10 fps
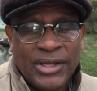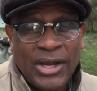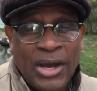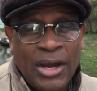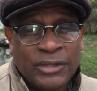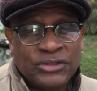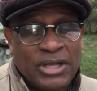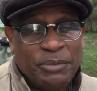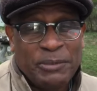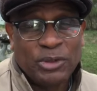
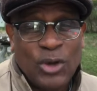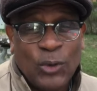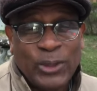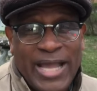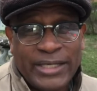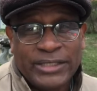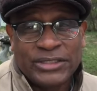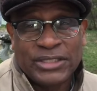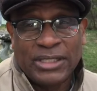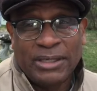Some people gonna like it and
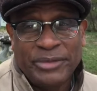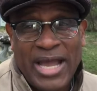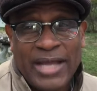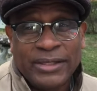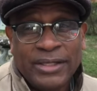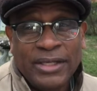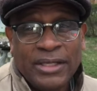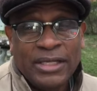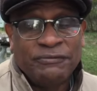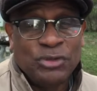some not.
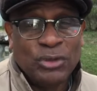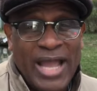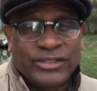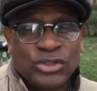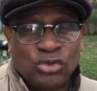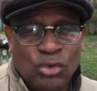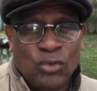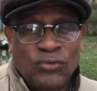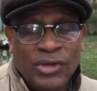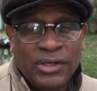If you like the
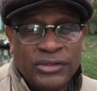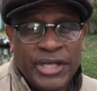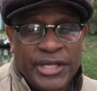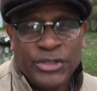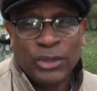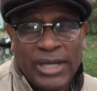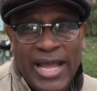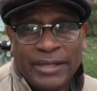truth, then you'll like